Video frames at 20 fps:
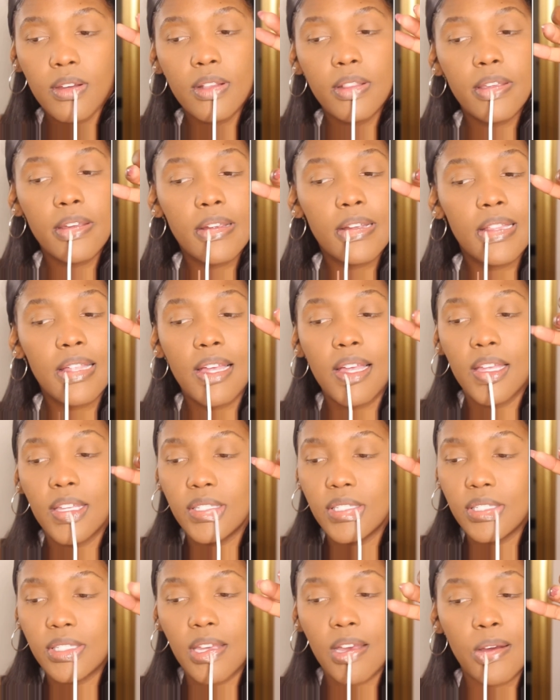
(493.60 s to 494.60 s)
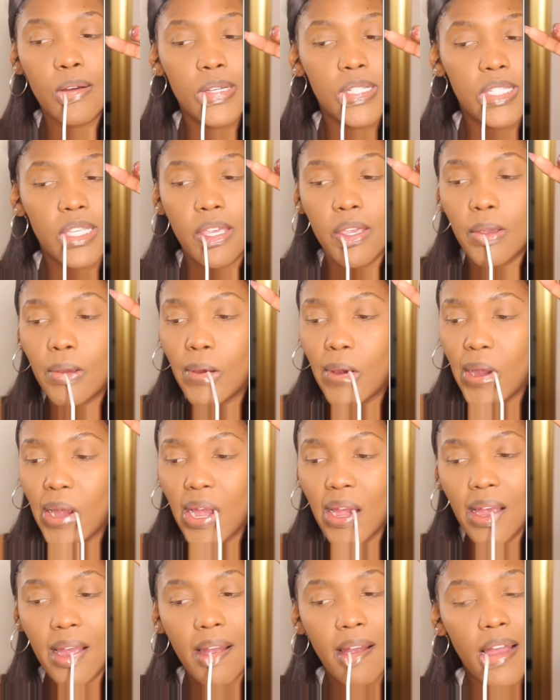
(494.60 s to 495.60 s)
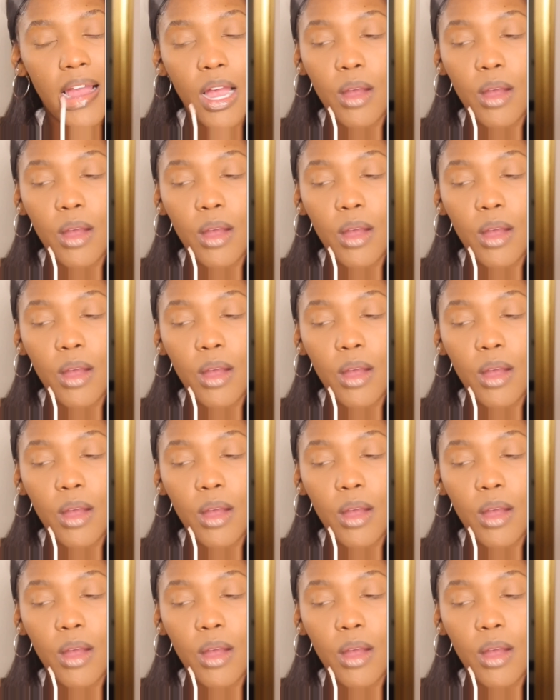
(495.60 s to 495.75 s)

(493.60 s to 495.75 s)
gloss is always cute. Always a